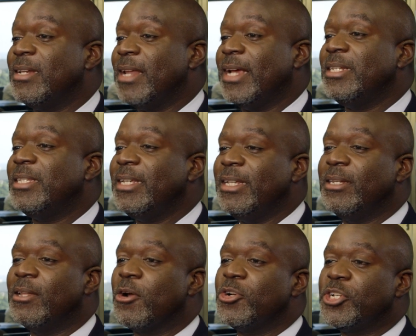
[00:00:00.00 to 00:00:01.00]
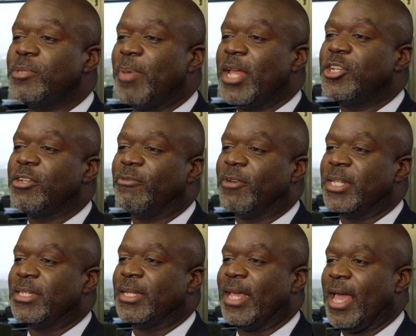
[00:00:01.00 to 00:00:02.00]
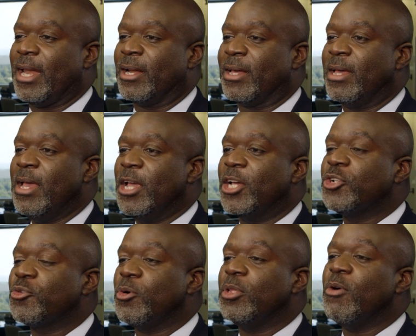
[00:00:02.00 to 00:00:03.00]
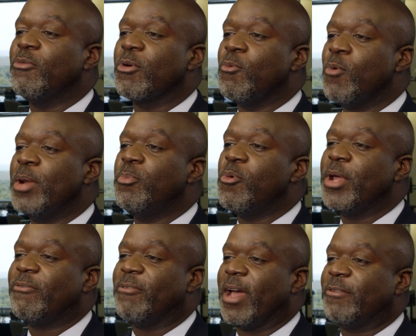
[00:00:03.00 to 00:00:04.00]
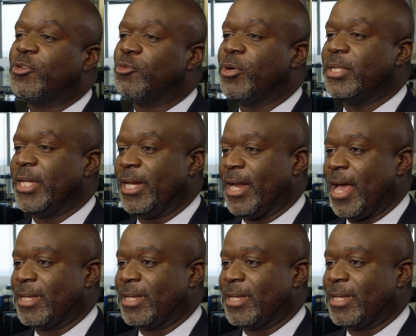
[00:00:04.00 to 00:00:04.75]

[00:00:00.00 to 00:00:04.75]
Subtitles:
The 19 largest pension funds in Canada control over $1.5 trillion in